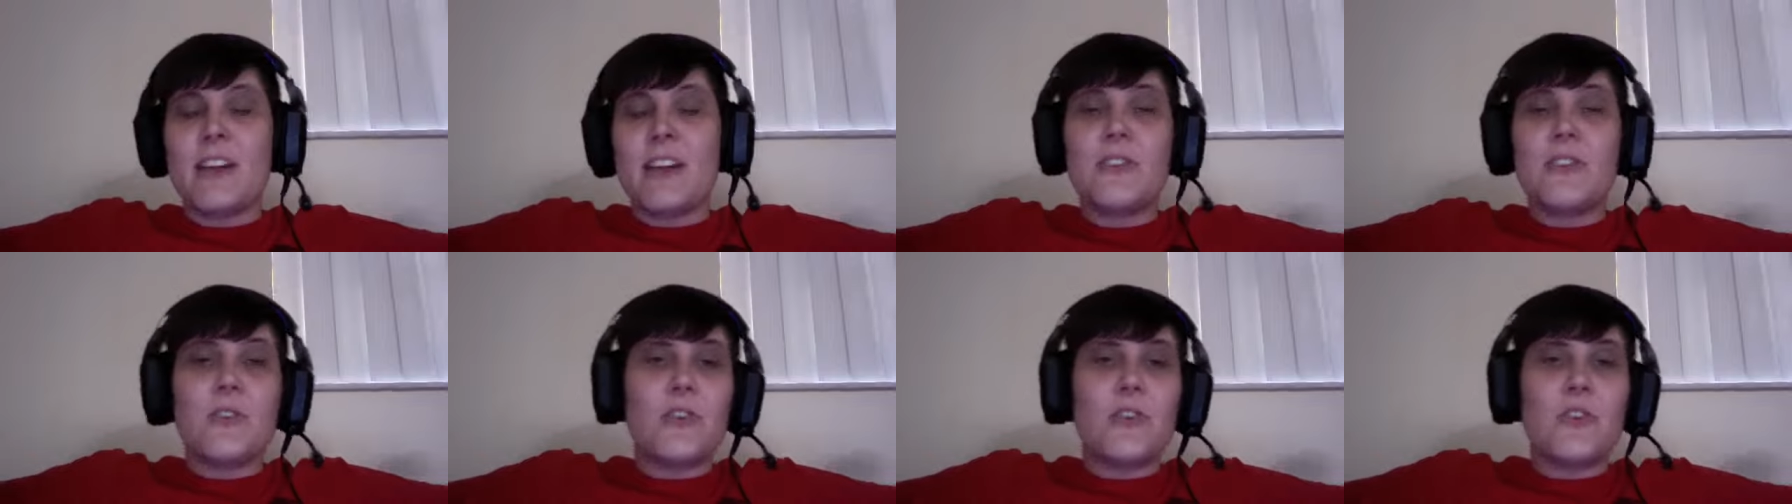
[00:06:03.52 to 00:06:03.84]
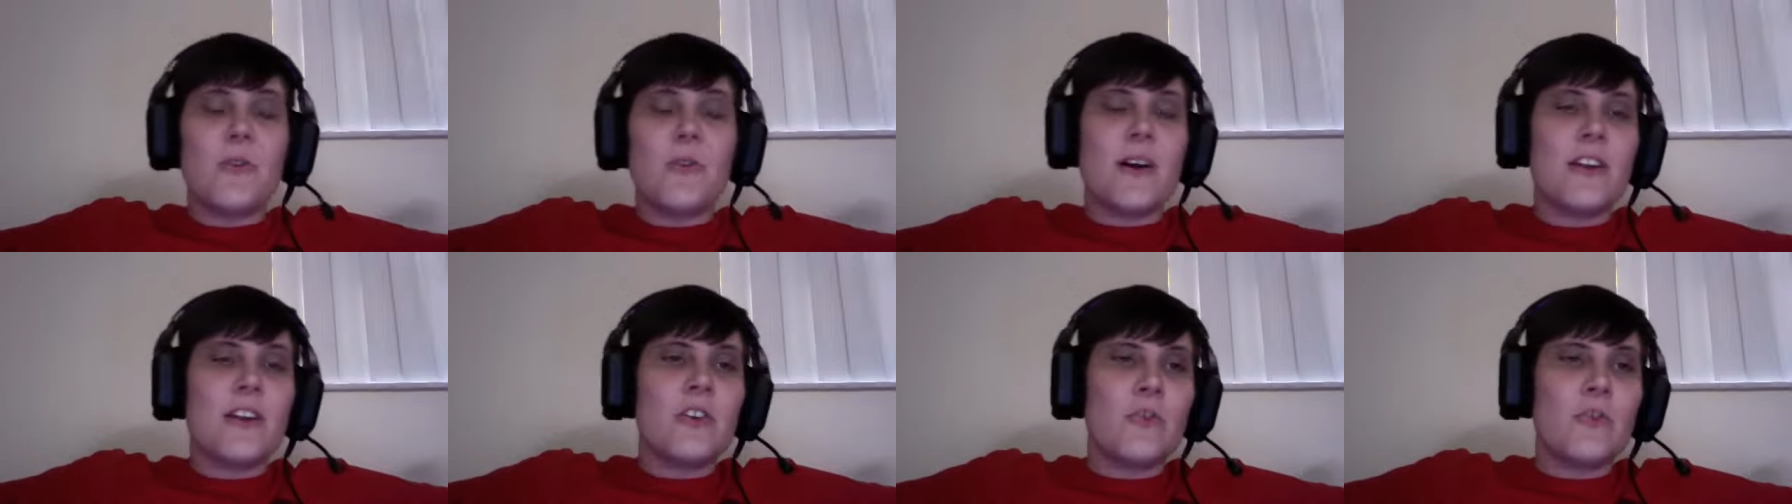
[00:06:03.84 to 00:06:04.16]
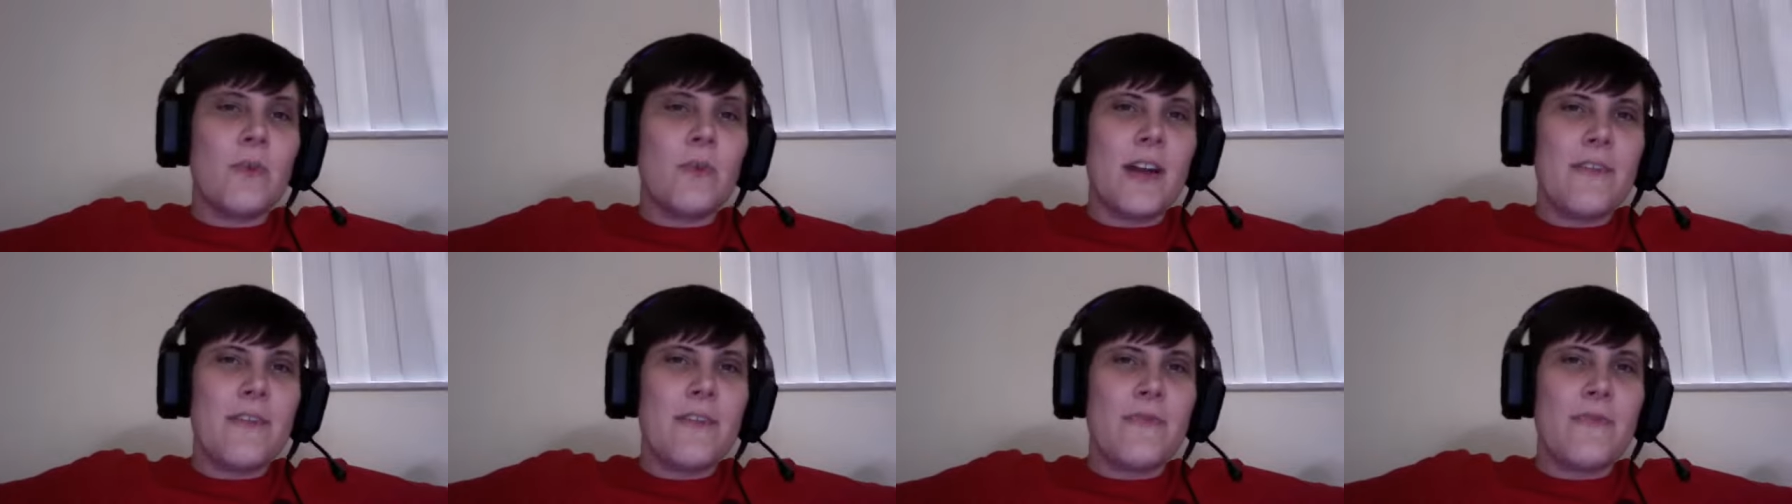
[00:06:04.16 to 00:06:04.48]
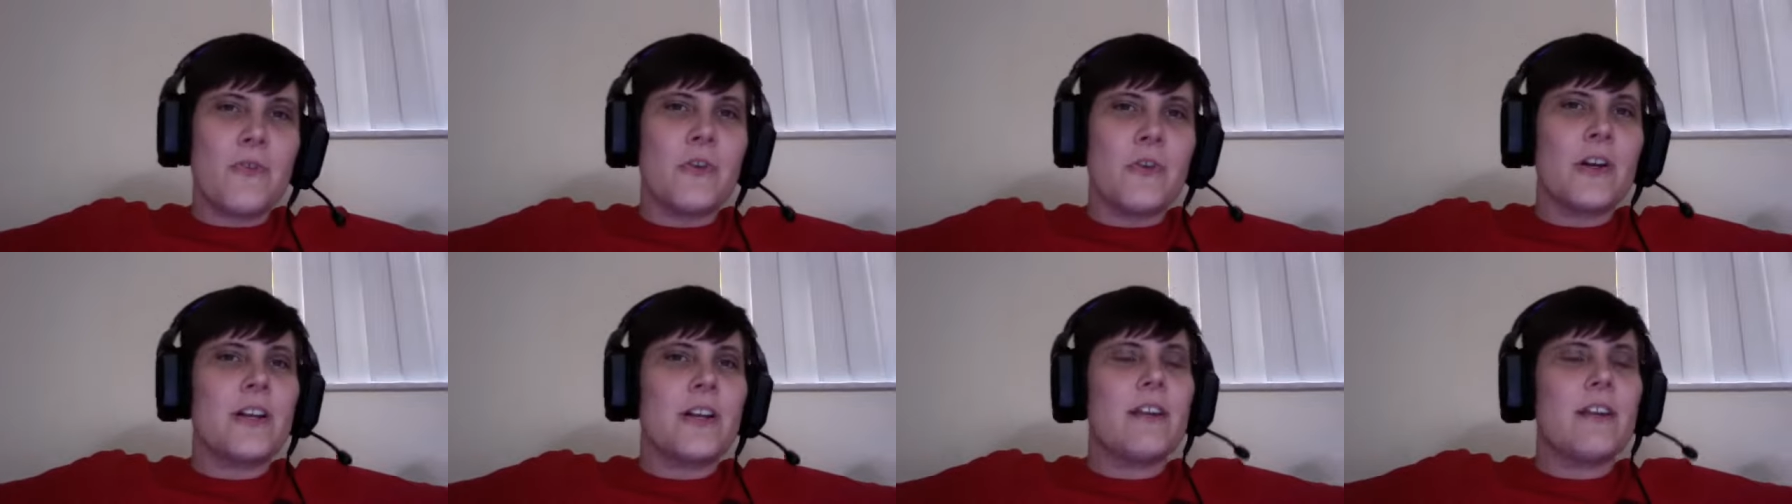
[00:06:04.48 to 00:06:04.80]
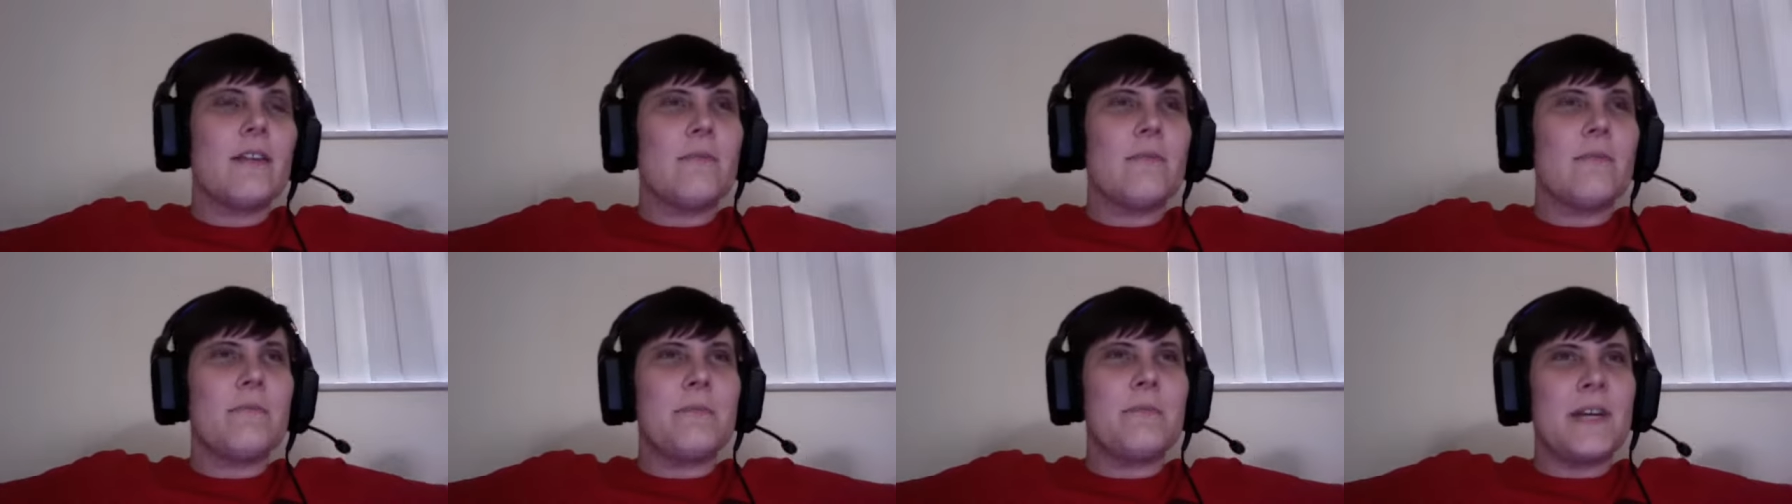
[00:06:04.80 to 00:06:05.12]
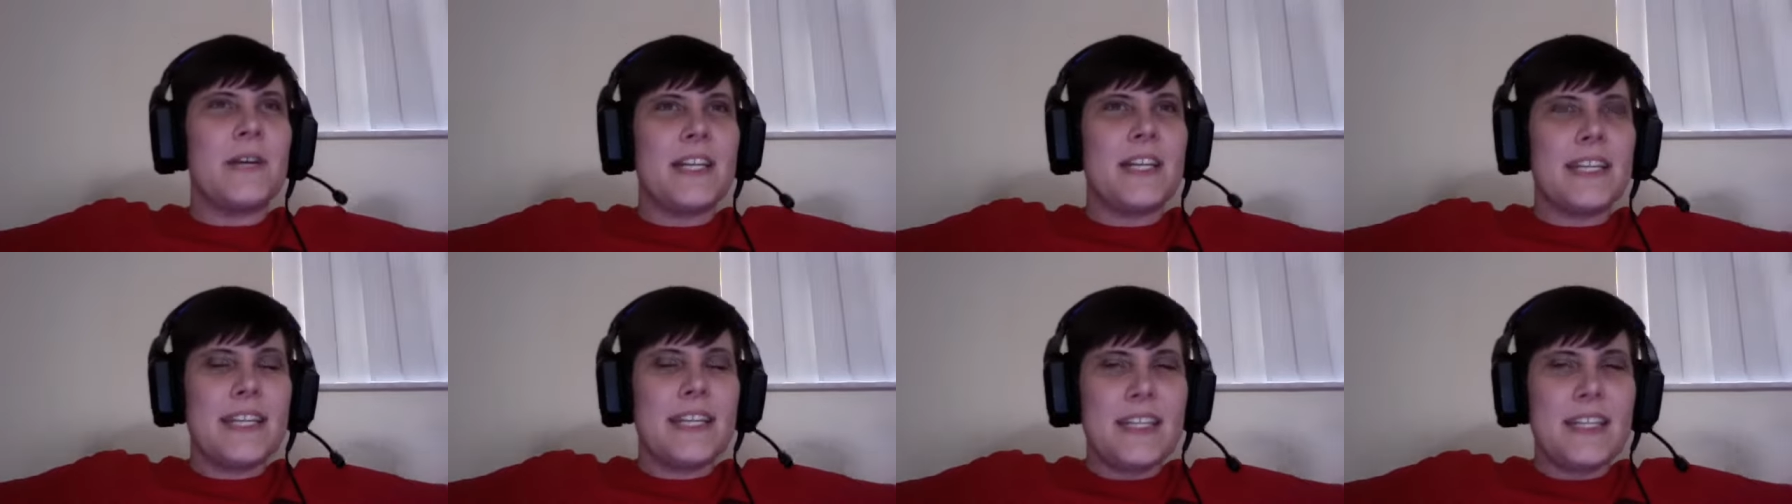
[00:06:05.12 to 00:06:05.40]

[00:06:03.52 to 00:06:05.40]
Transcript: Don't go out of your way for it, but